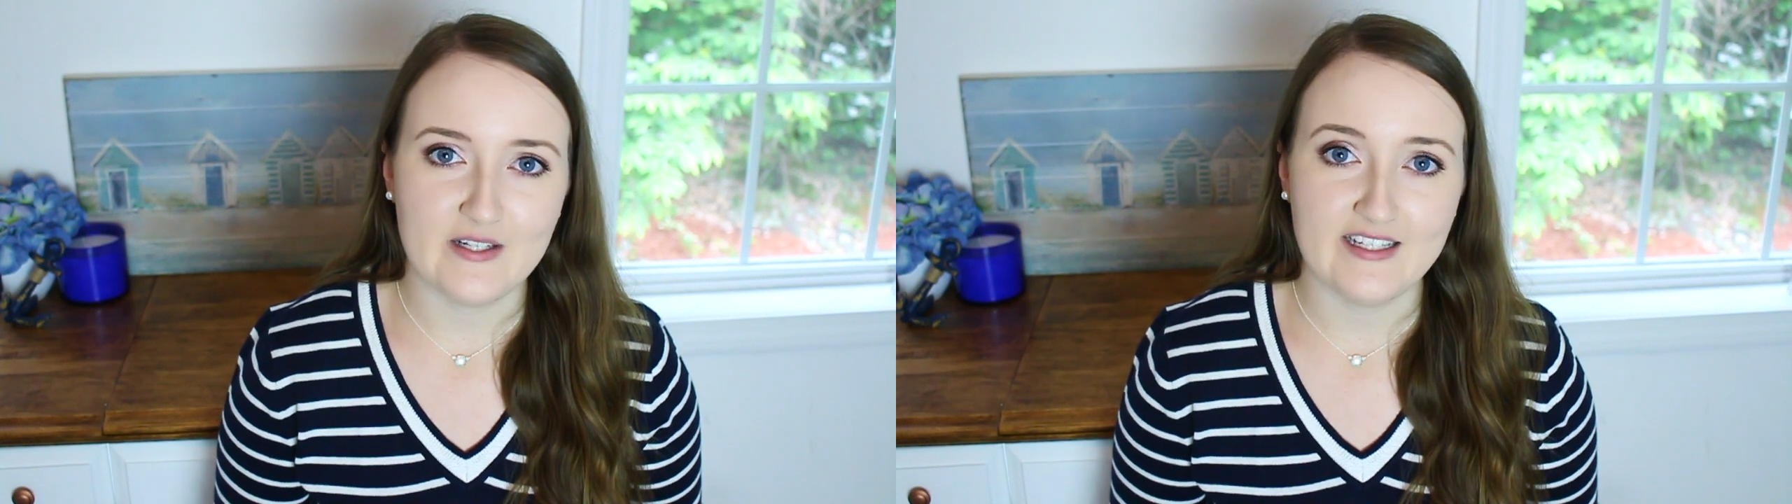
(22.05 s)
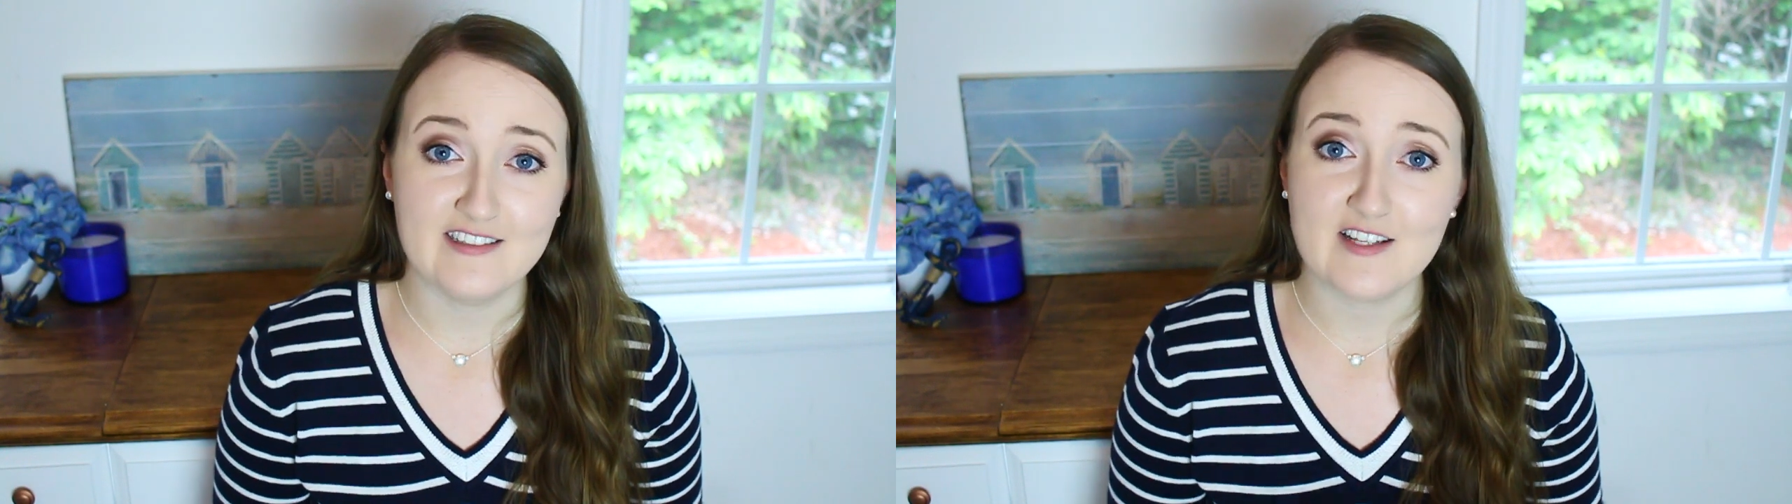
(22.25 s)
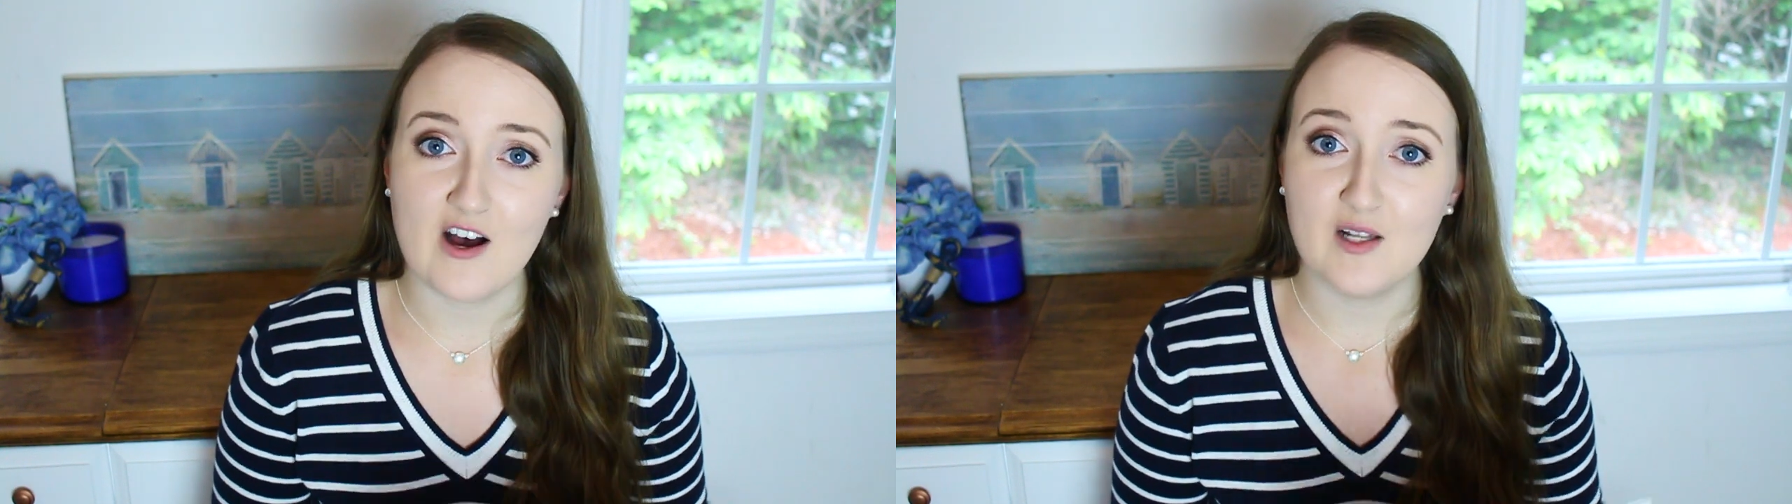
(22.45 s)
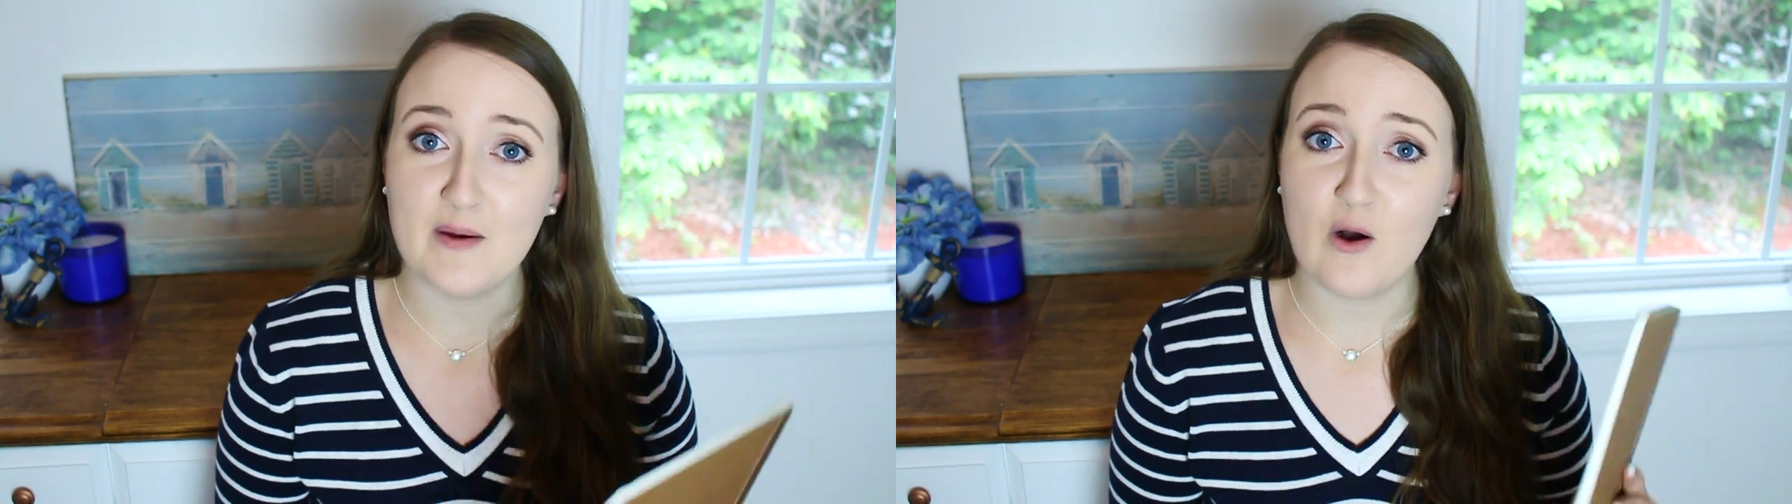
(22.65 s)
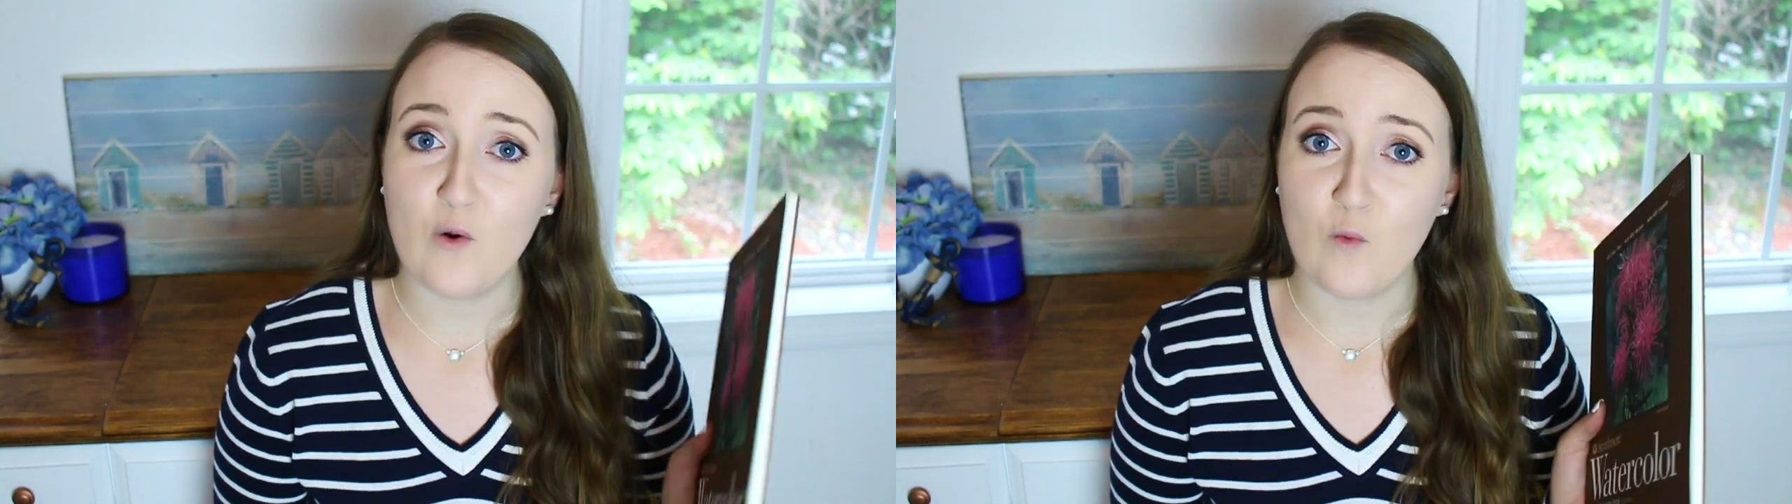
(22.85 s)
and it's all
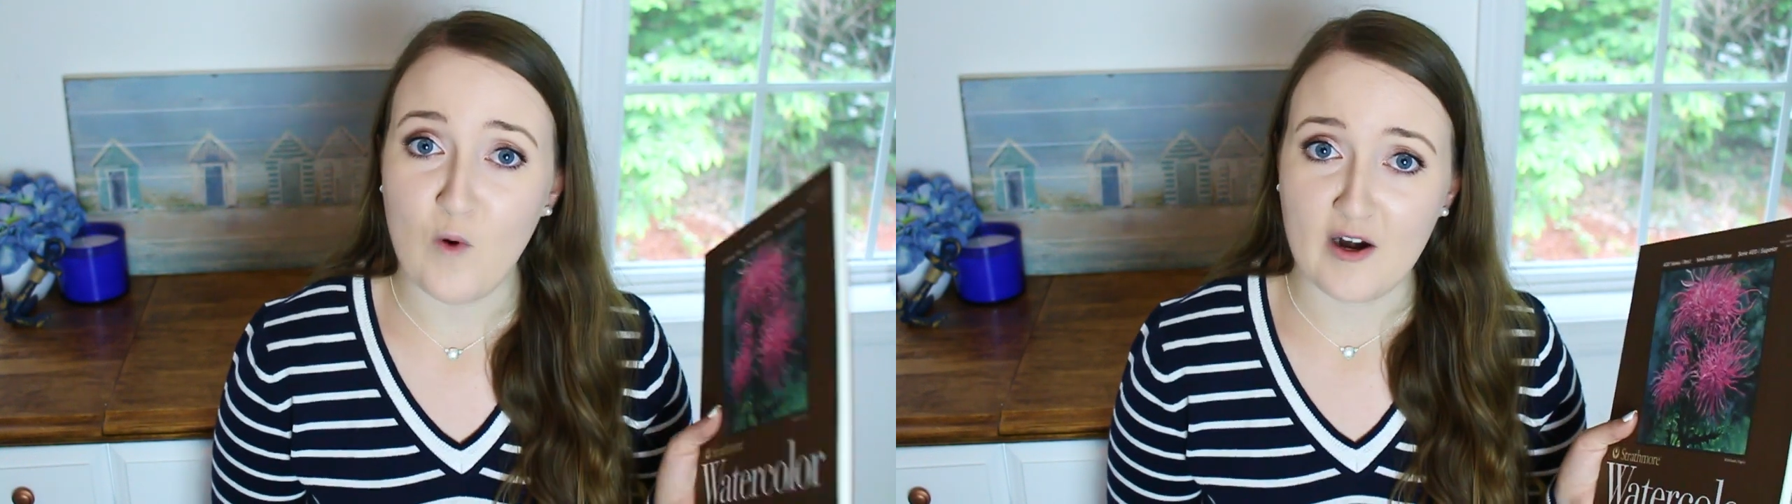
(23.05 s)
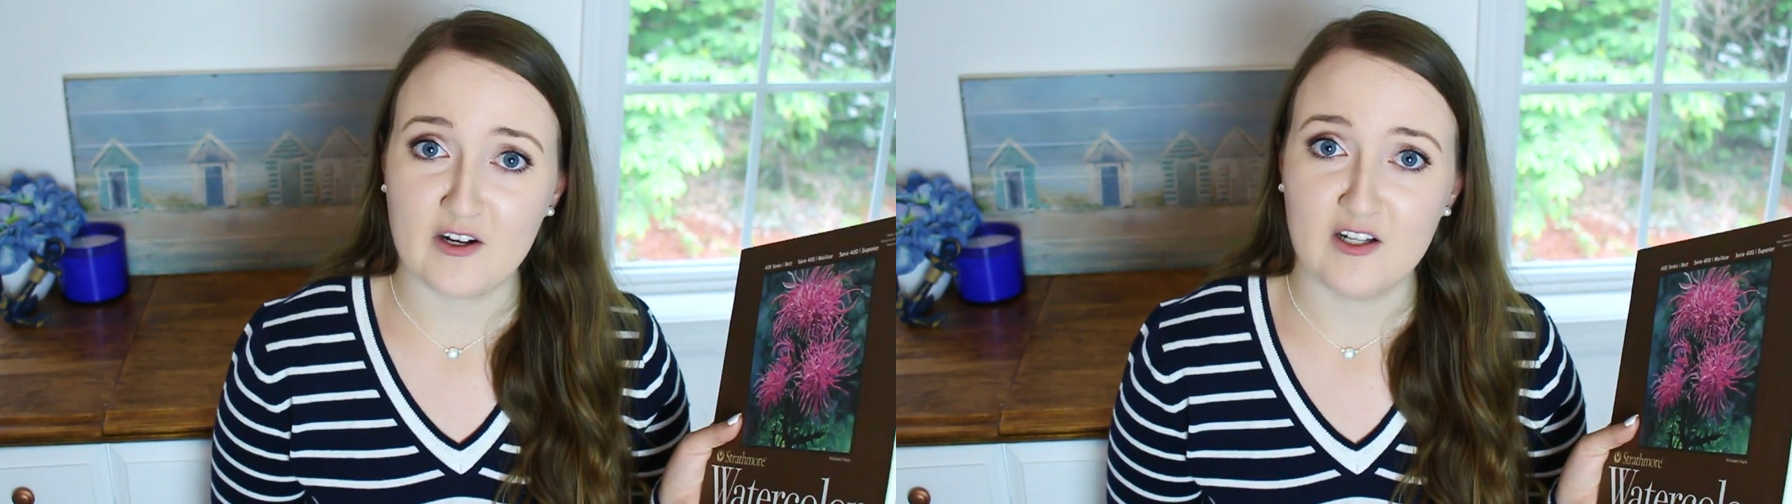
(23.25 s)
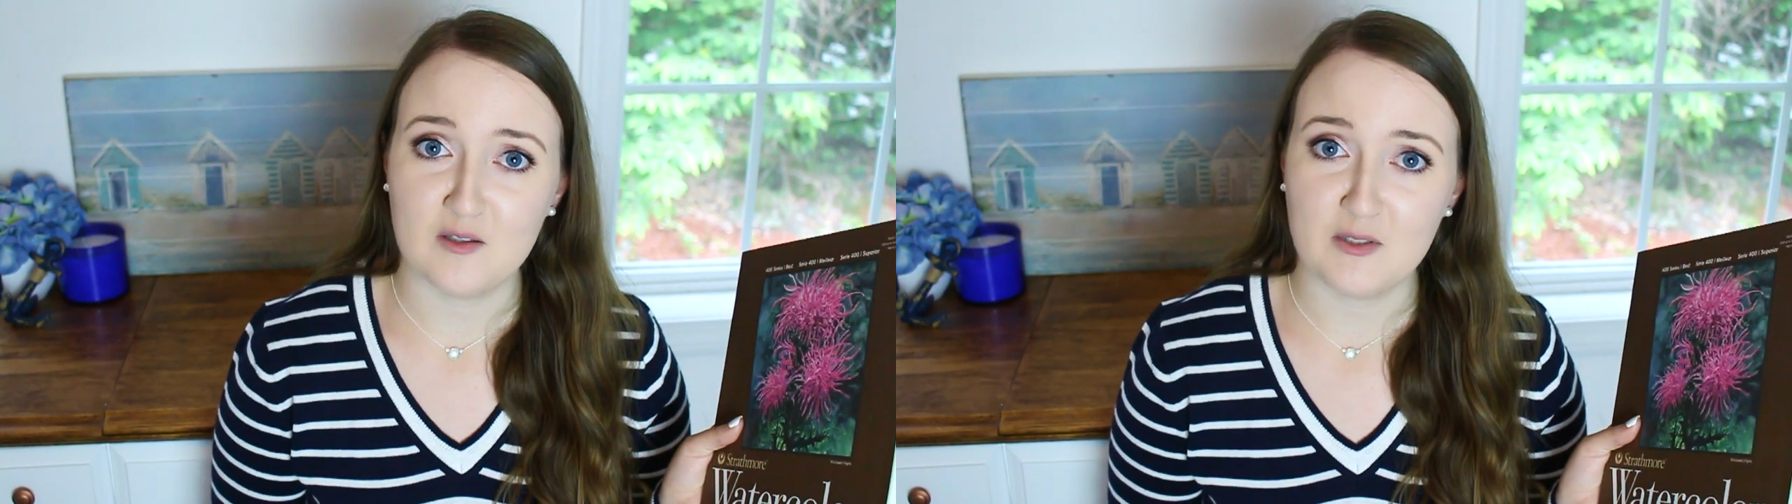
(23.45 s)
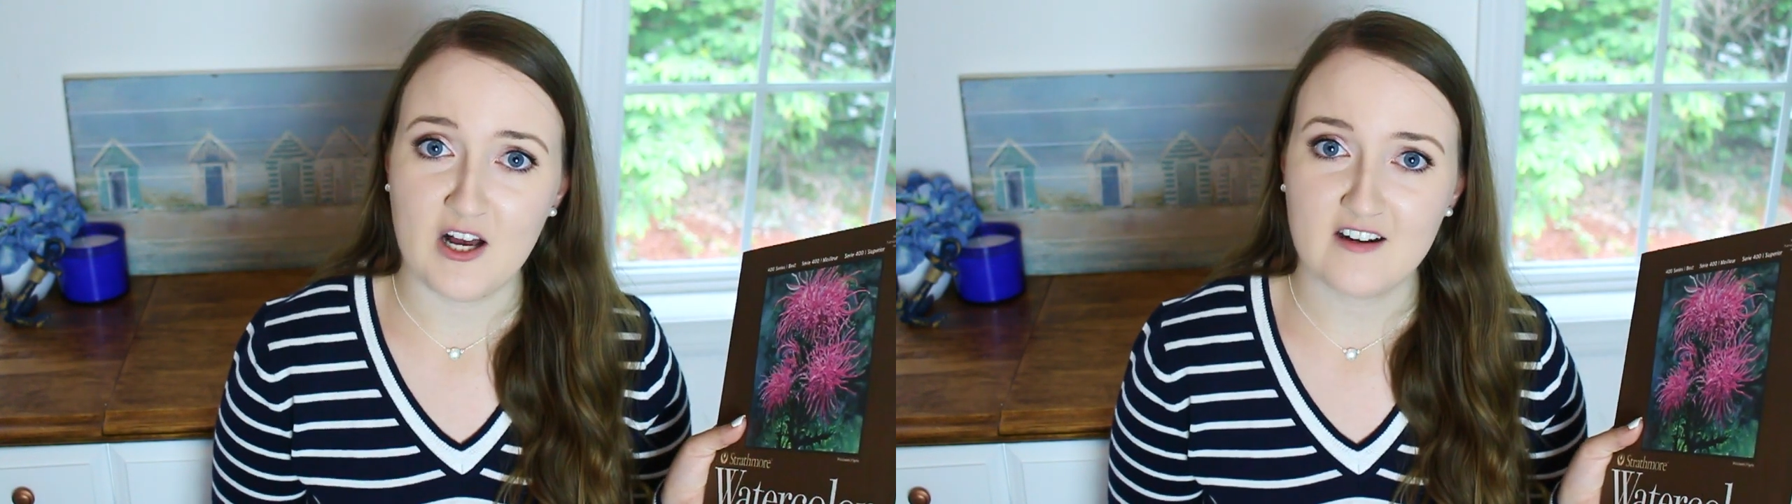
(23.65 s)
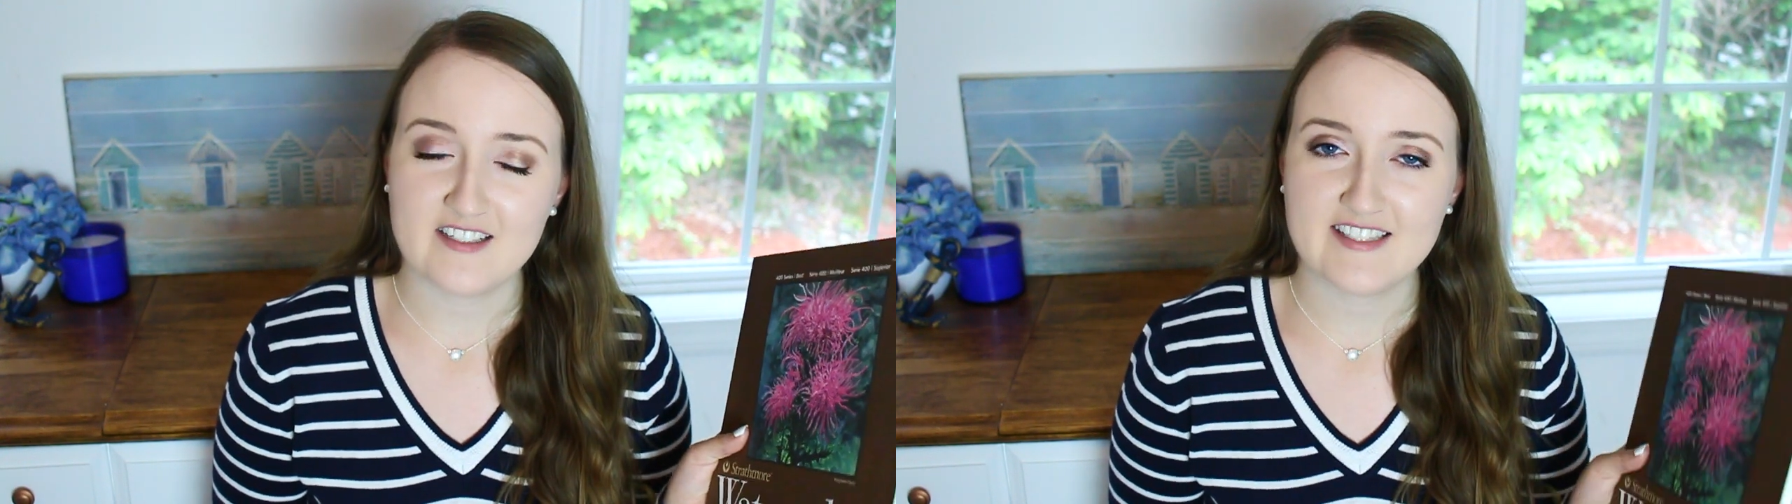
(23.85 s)
about watercolor
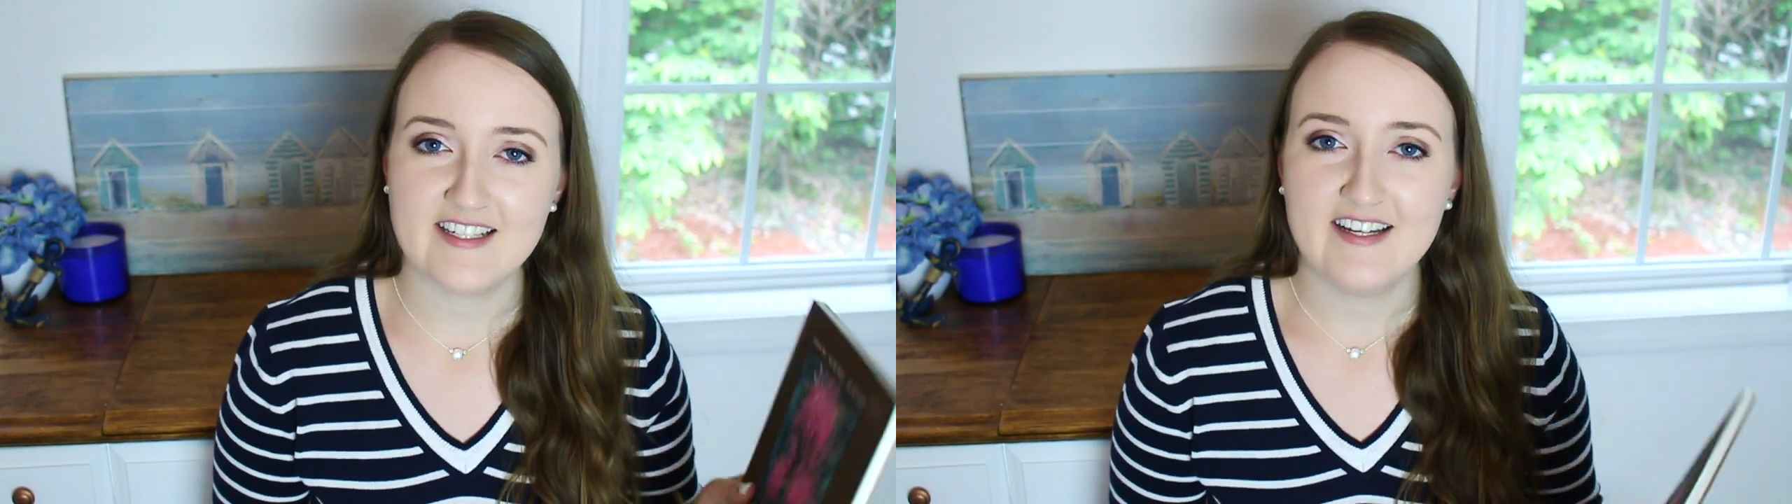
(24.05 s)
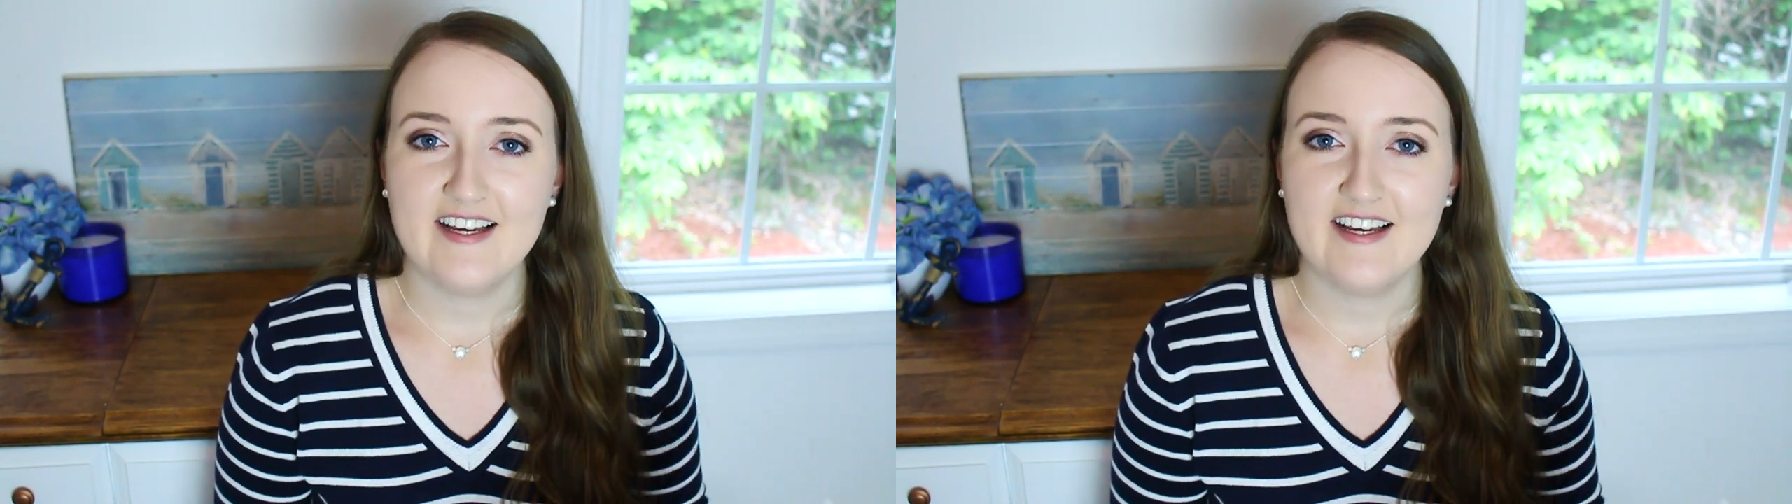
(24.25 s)
blocks.